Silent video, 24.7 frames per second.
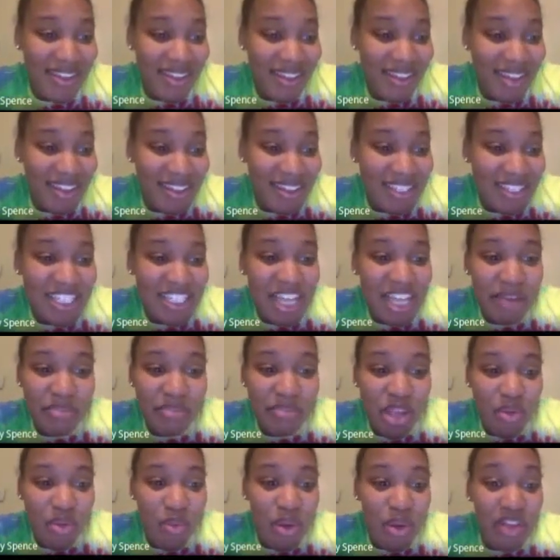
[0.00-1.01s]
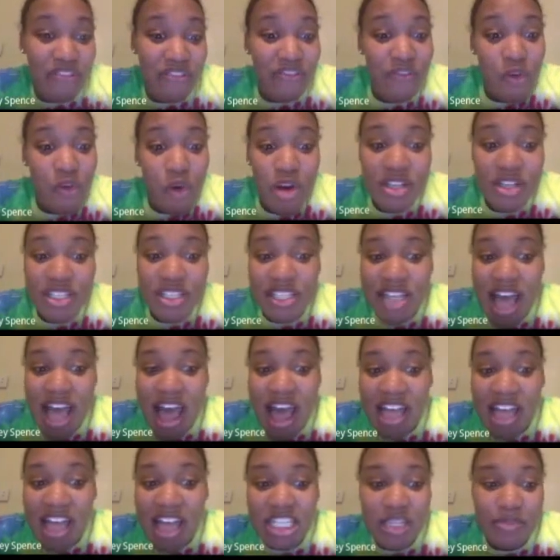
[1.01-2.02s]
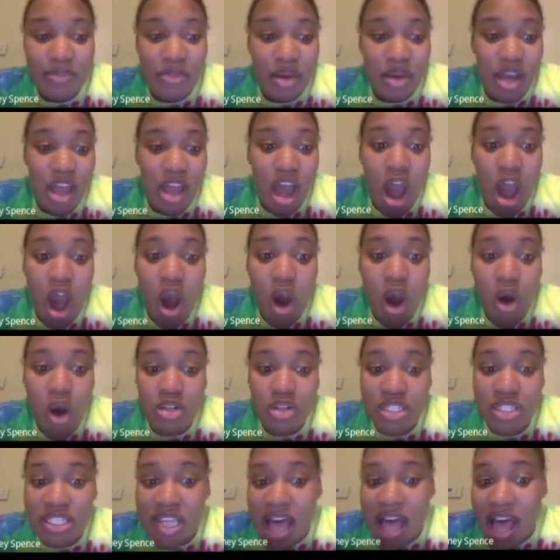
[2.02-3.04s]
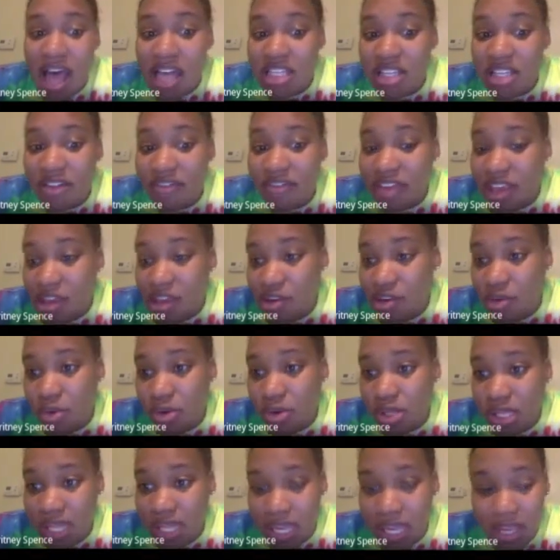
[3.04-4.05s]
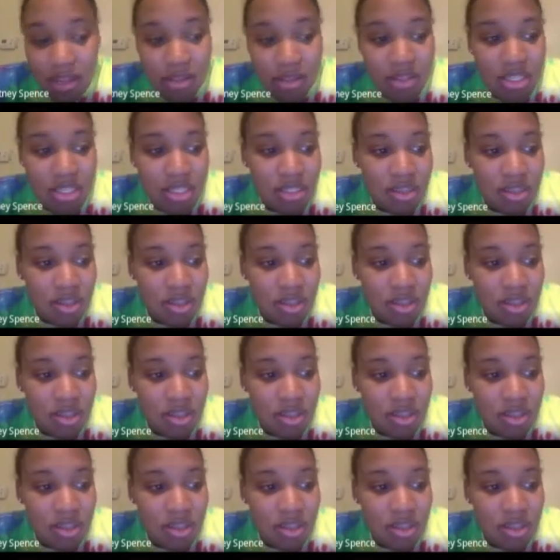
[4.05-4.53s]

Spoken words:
something with 4 sides, but all sides of equal lengths.